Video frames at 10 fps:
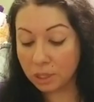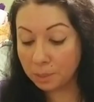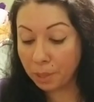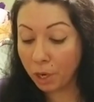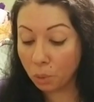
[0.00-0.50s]

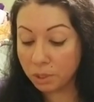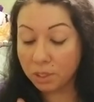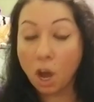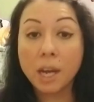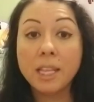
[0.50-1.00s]
Spirit was
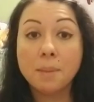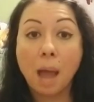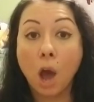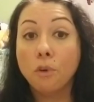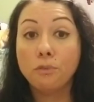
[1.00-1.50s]
cutting them
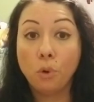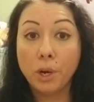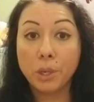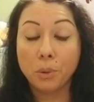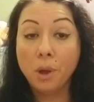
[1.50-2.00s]
out for
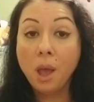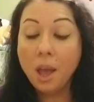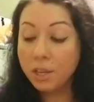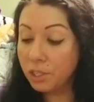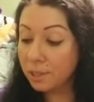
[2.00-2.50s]
you,
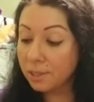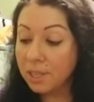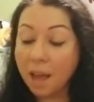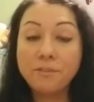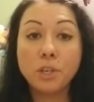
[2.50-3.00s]
just
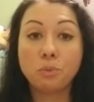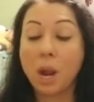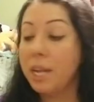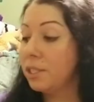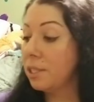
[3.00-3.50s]
left and
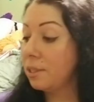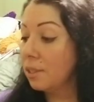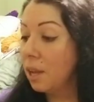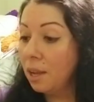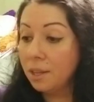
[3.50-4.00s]
right, just
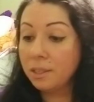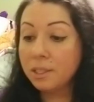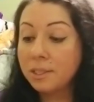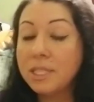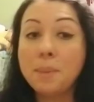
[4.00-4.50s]

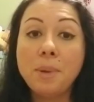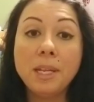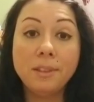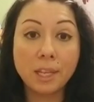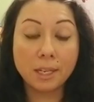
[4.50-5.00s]

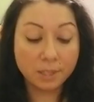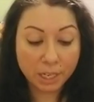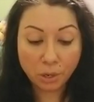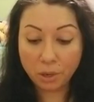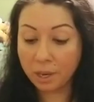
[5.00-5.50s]
snipping things
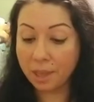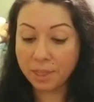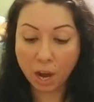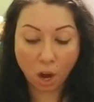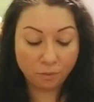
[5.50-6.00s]
here and
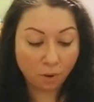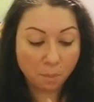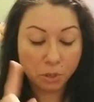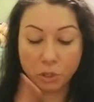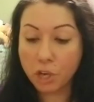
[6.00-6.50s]
there
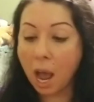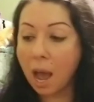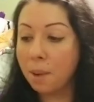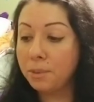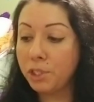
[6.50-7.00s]
from your
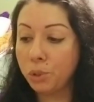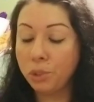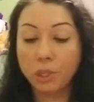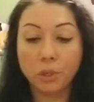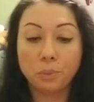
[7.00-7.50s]
job to
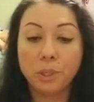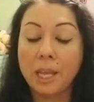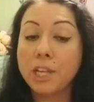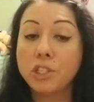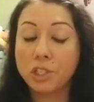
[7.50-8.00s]
your
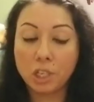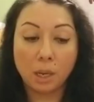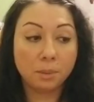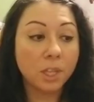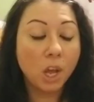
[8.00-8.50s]

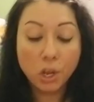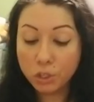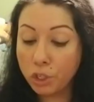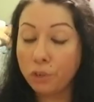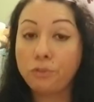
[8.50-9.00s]
relationships
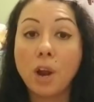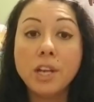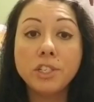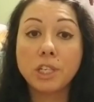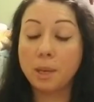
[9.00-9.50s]
to your
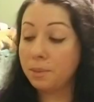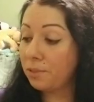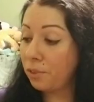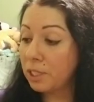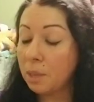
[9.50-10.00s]
friendships,
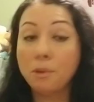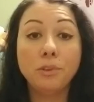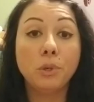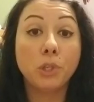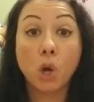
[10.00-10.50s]
for some of
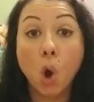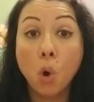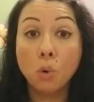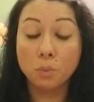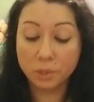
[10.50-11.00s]
you, your
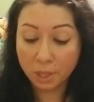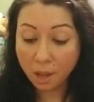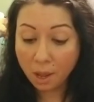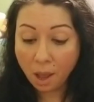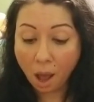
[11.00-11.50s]
homes,
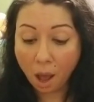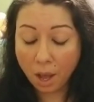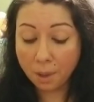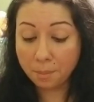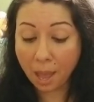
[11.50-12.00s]

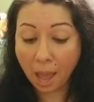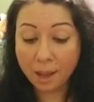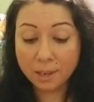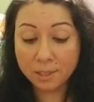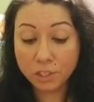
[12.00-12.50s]
um,
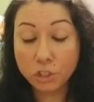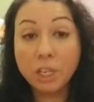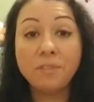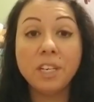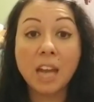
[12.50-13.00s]
and
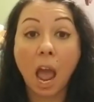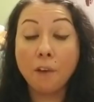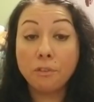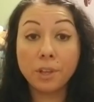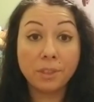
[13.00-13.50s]
shifting
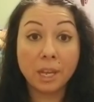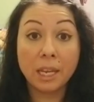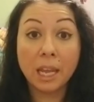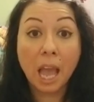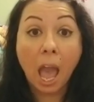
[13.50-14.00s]

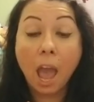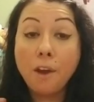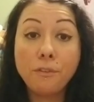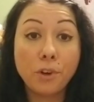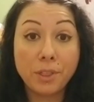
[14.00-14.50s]
everything,
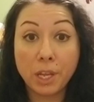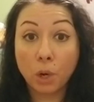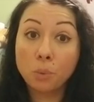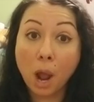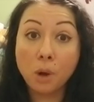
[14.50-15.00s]
everything
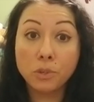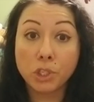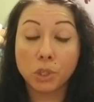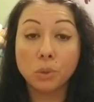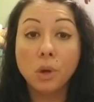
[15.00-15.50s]
around
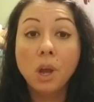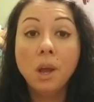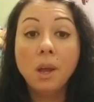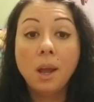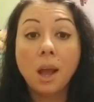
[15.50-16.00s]
you
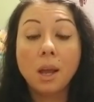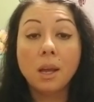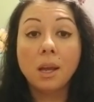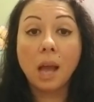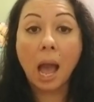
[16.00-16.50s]

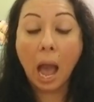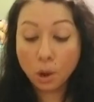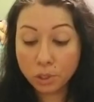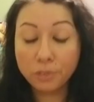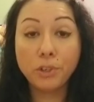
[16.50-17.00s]

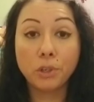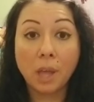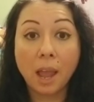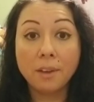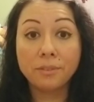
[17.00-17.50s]
out of your
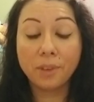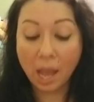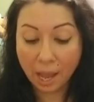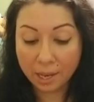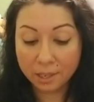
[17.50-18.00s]
life.
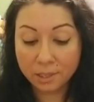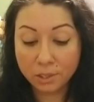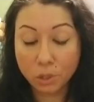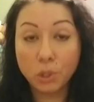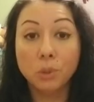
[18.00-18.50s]
And
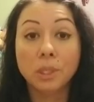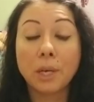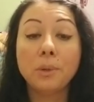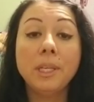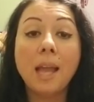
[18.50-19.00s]
so you
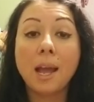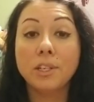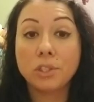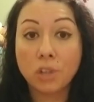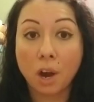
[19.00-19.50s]
literally had to
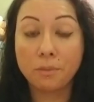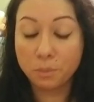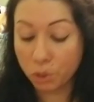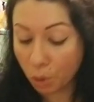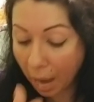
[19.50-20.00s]
start from
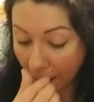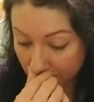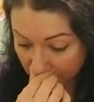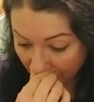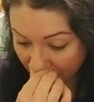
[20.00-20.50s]

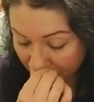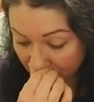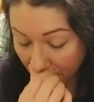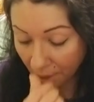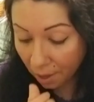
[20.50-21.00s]
scratch. And
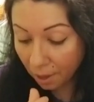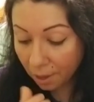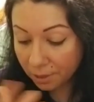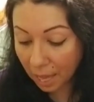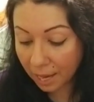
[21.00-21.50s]

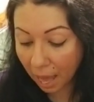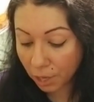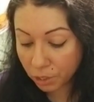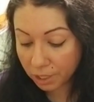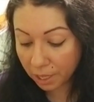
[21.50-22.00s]
that
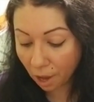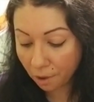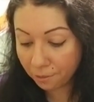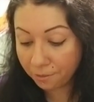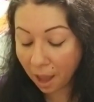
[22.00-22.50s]
energy
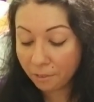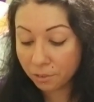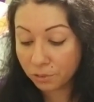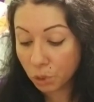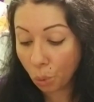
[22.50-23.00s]
of Five
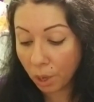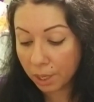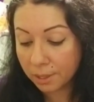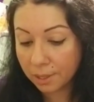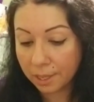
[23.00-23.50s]
of
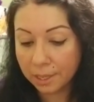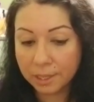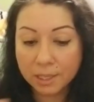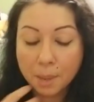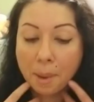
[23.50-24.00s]
Swords
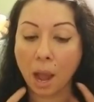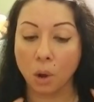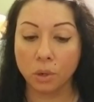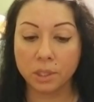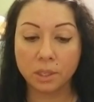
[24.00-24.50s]
is
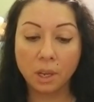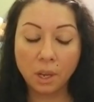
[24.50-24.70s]
about.